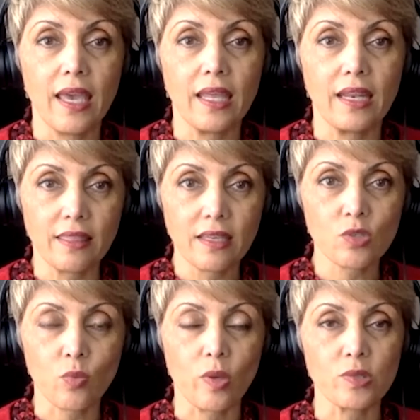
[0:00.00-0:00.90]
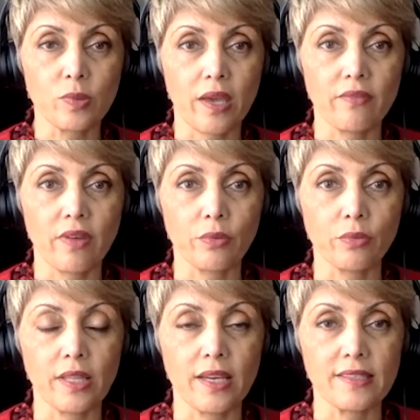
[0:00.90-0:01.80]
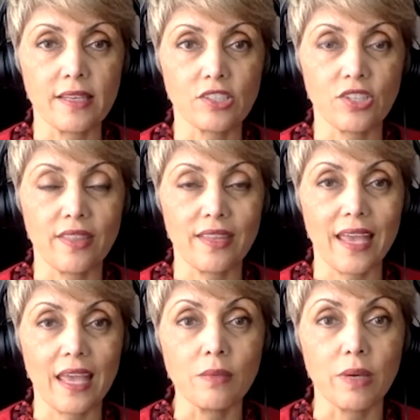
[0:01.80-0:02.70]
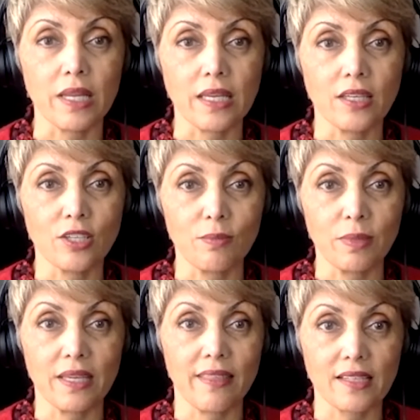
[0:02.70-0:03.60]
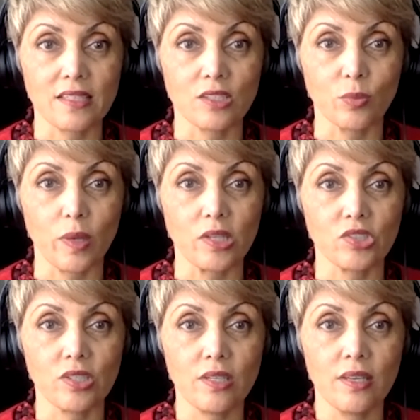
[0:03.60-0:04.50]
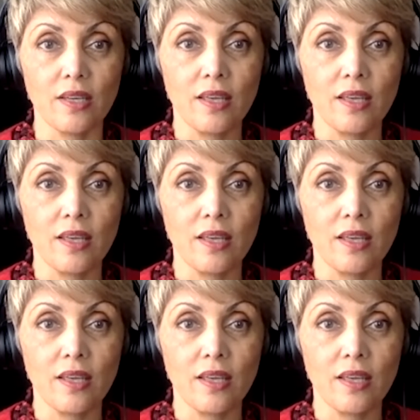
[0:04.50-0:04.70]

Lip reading: And I think it's once we have that realization that anybody could be in that situation